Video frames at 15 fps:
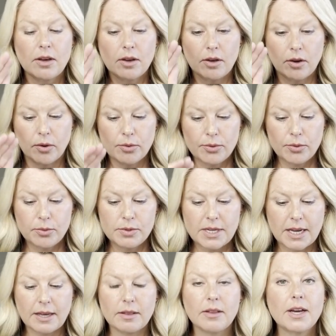go through,
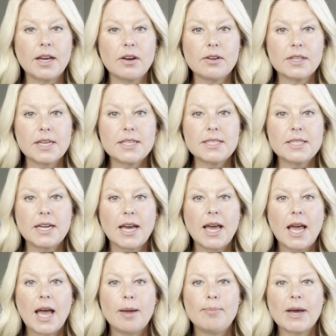take a look at your list,
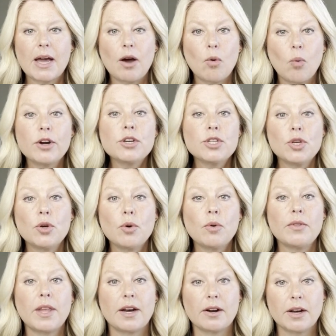and pick out 1 or 2
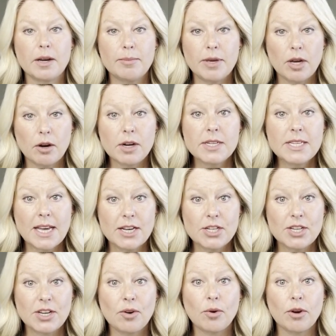that are going to be your
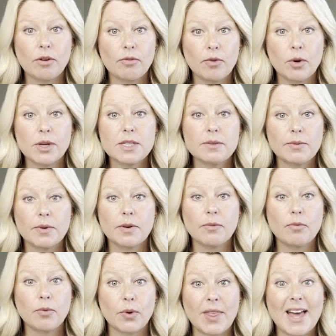intention or your focus
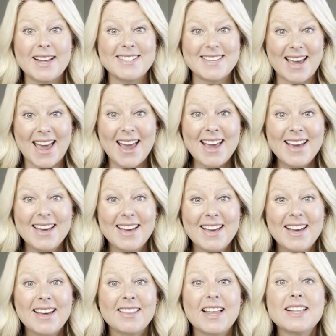for that day.
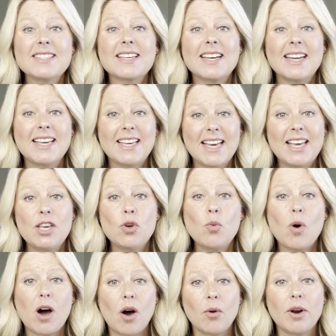That's going to get you
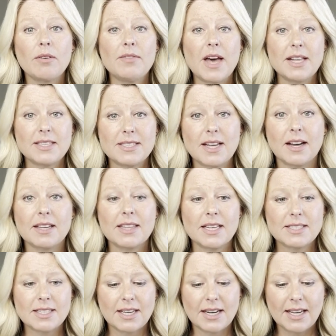out of that suck.
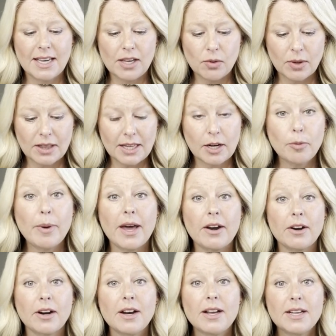That's going to get you a little
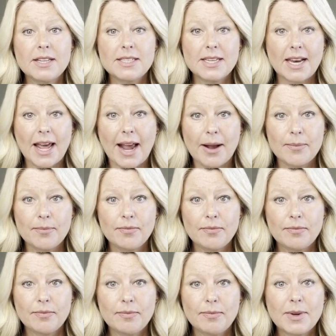better today.
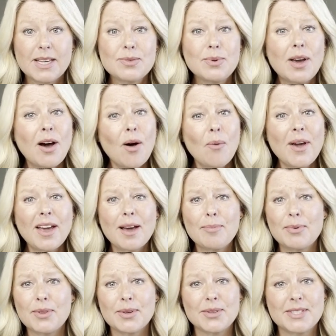Because we all wake up
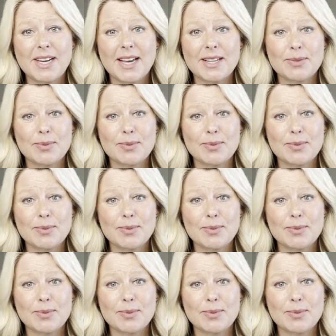with those days